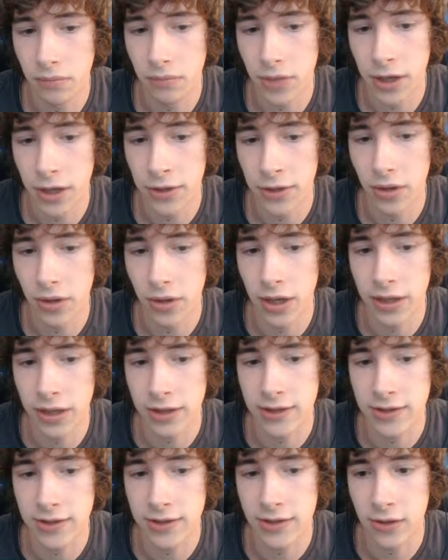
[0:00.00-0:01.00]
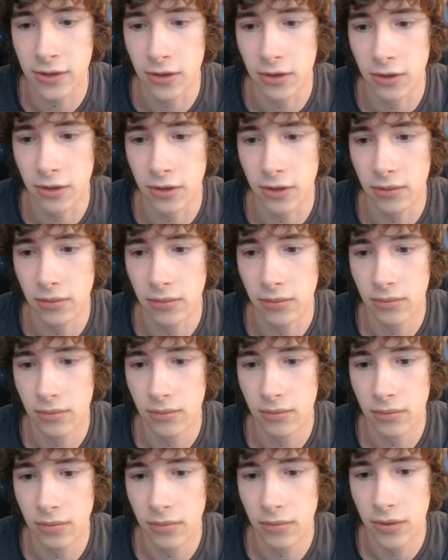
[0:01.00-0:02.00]
I don't like this at all.
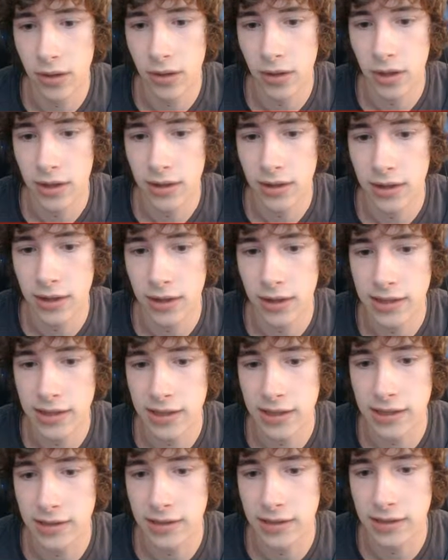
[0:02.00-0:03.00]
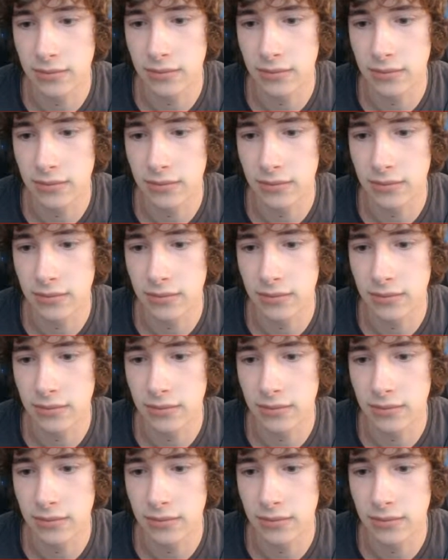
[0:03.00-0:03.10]
This is...